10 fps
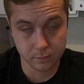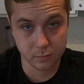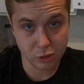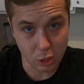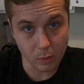
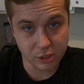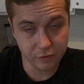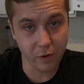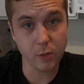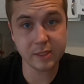So once your
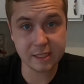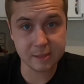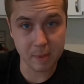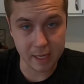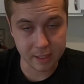phone is in
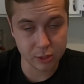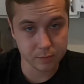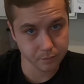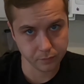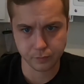Spanish,
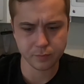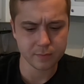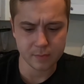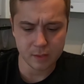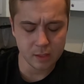
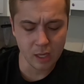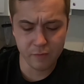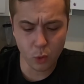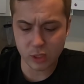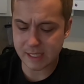of
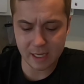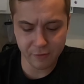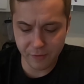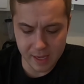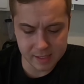course, it
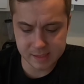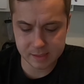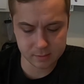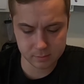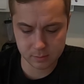
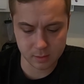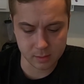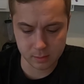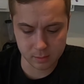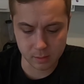affects
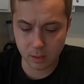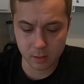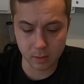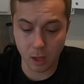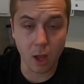
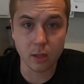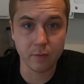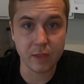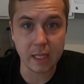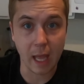all
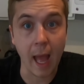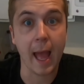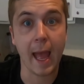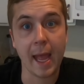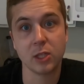of the
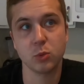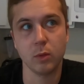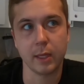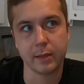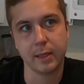actual,
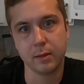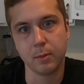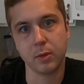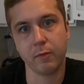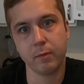like
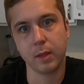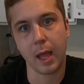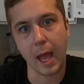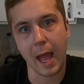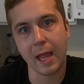the
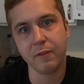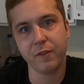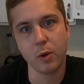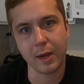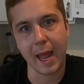
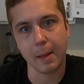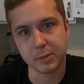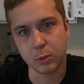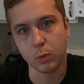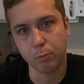iPhone apps
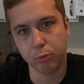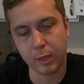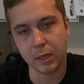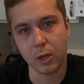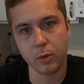that were
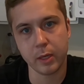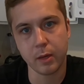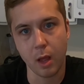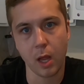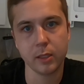preloaded
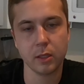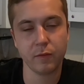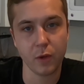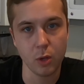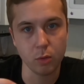onto the
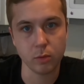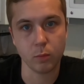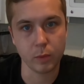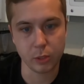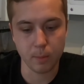phone
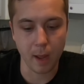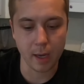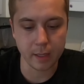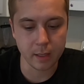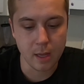when you
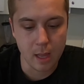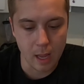bought it.